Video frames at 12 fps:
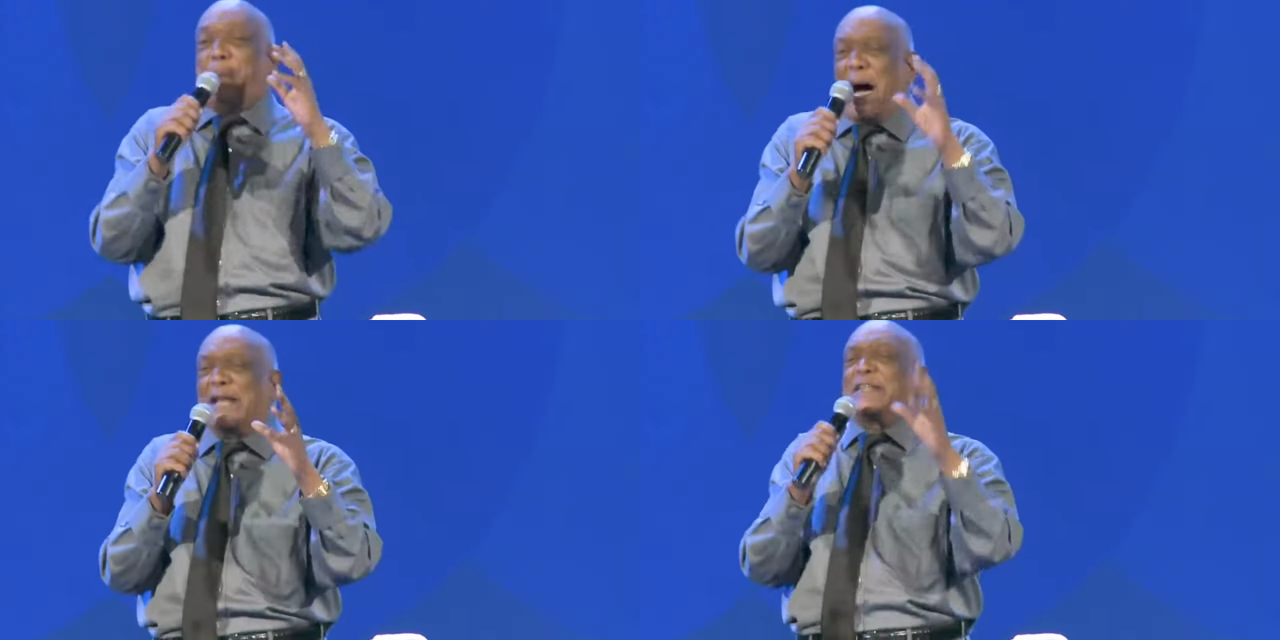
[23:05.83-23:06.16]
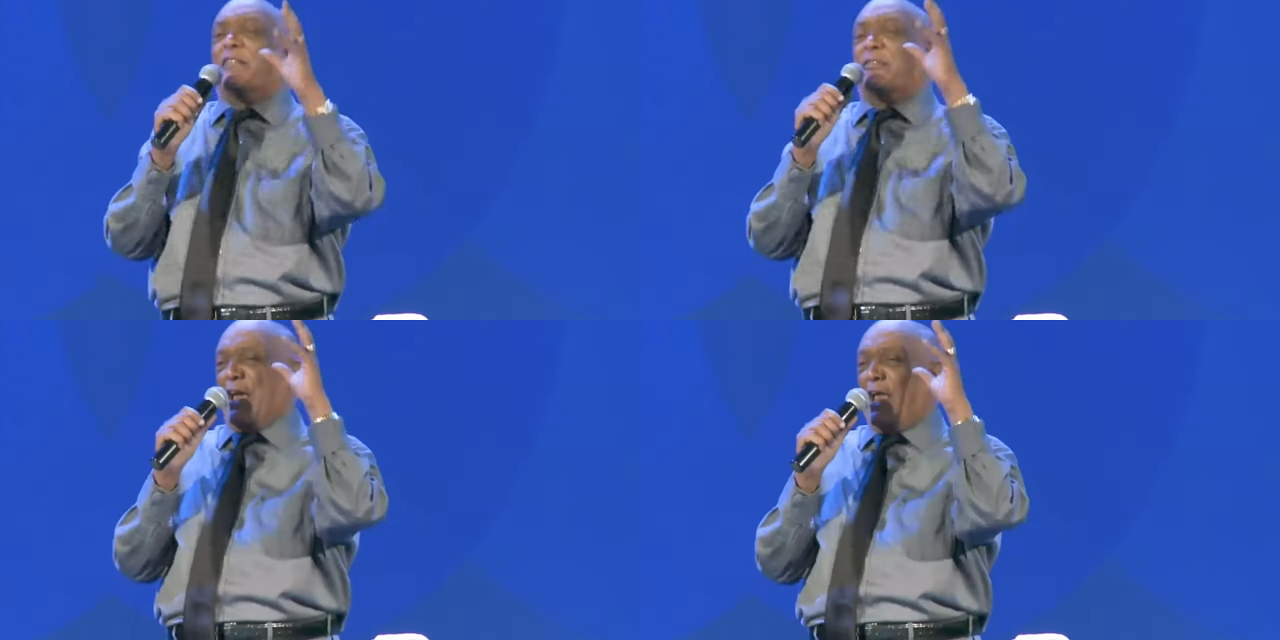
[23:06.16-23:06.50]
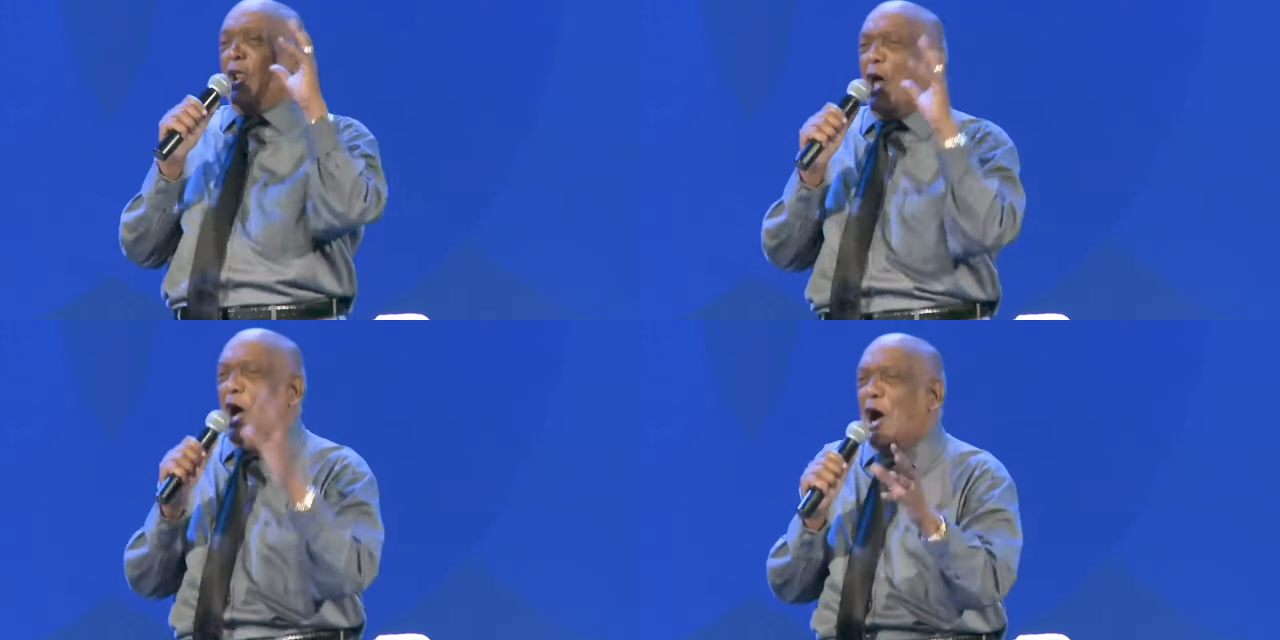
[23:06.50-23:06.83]
but
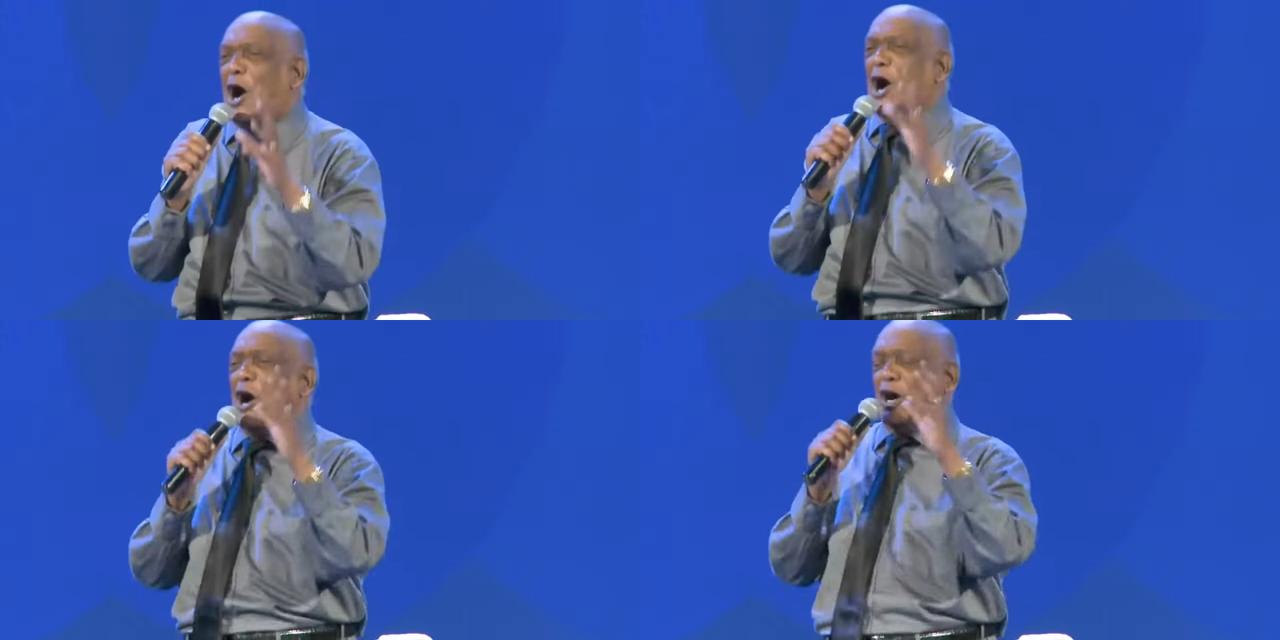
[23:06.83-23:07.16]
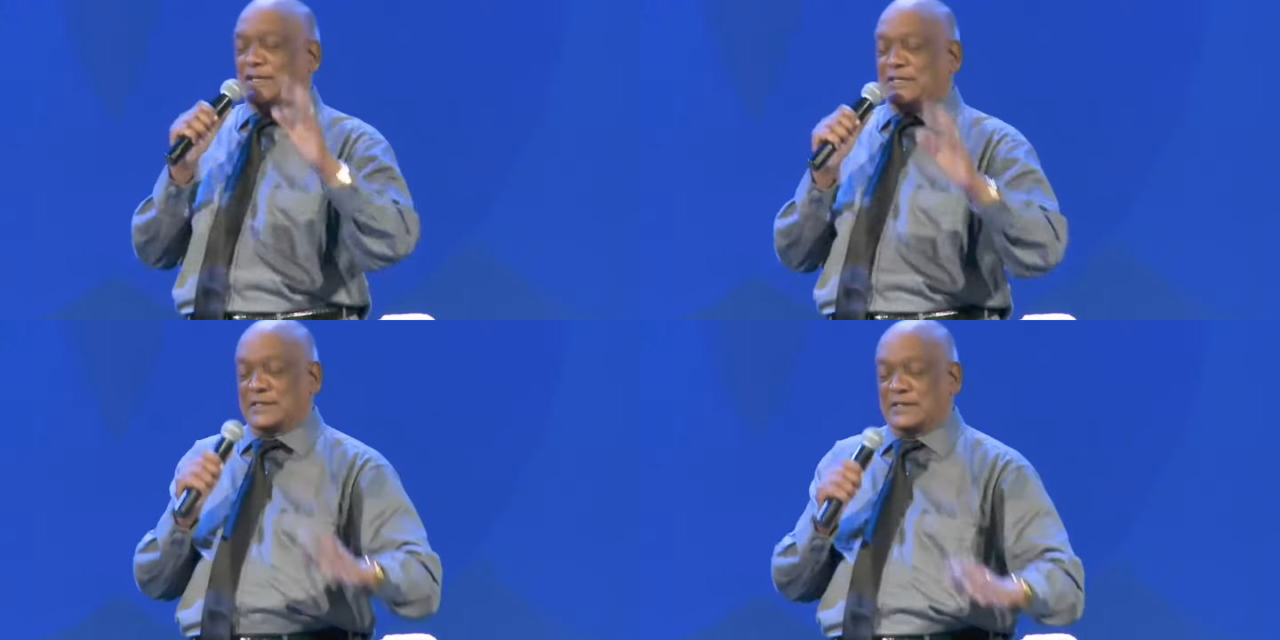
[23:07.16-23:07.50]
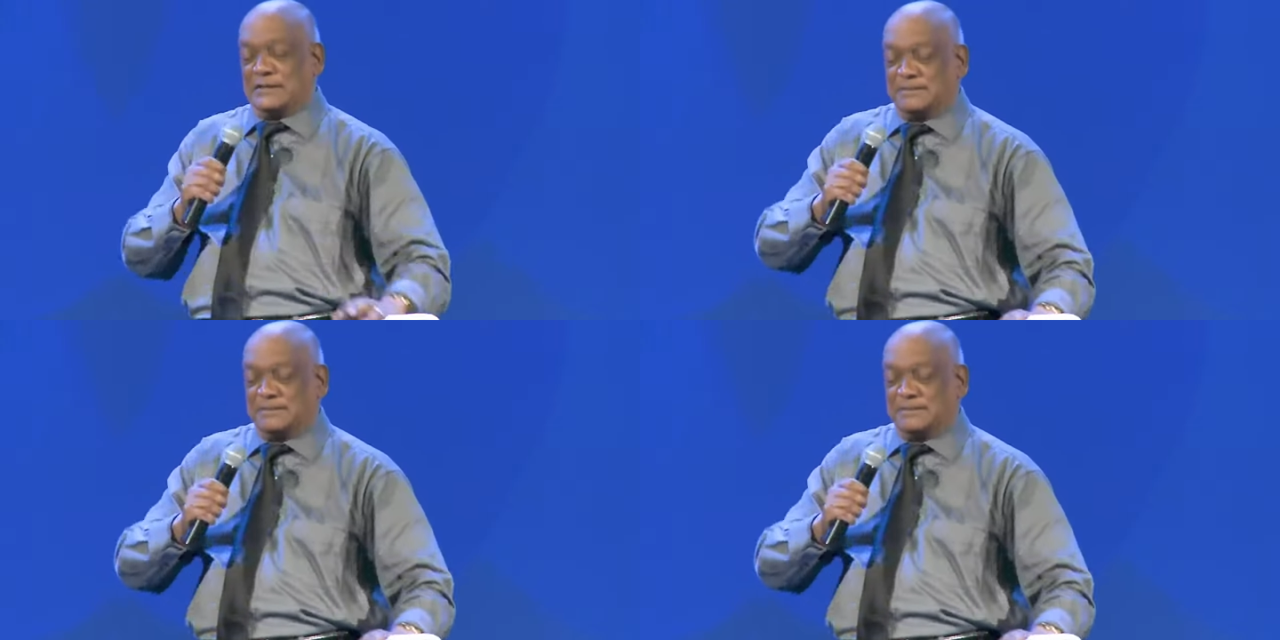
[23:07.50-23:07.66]
the Lord.